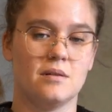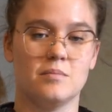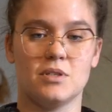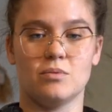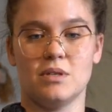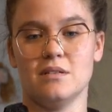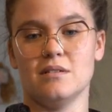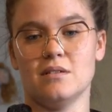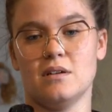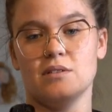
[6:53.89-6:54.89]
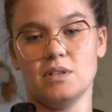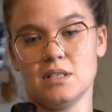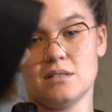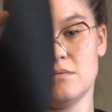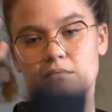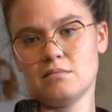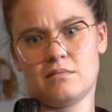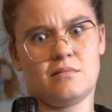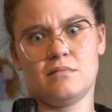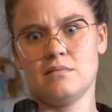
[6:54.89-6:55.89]
in between all of this.
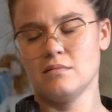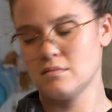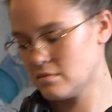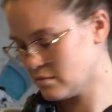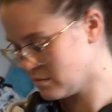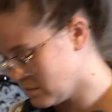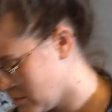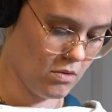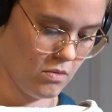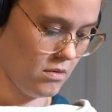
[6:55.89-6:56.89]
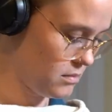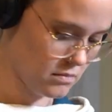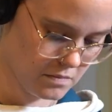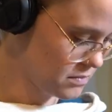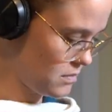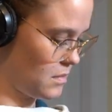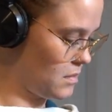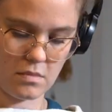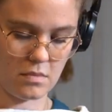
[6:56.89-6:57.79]
Thus begins the